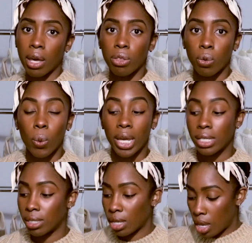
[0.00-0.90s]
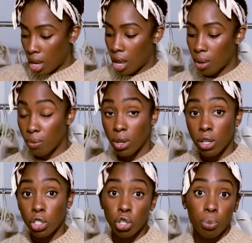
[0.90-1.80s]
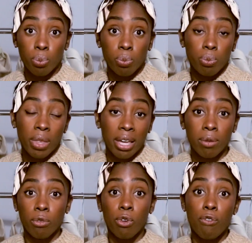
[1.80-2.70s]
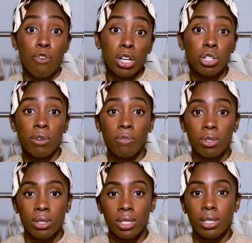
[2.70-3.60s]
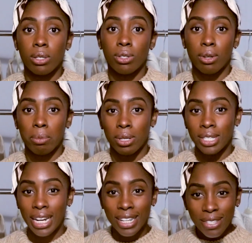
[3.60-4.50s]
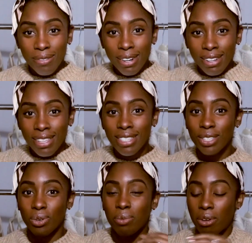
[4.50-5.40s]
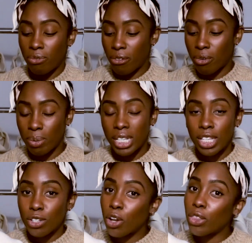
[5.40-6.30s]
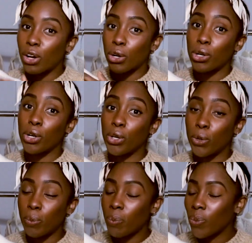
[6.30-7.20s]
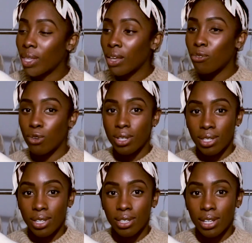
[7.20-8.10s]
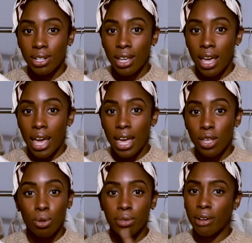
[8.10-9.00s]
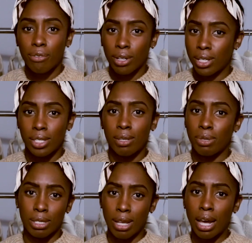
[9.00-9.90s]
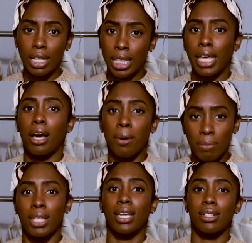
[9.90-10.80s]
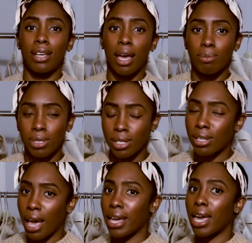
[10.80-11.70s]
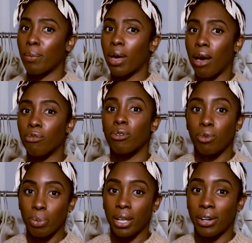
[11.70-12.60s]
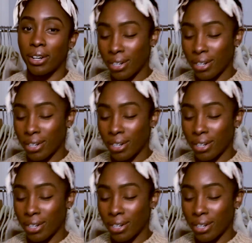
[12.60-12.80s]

other whites to like refresh it for the season. So I'm excited to wear this. It's one of my favorite pieces that are new for the season, and you'll definitely see me style it like a million times because I am an outfit repeater.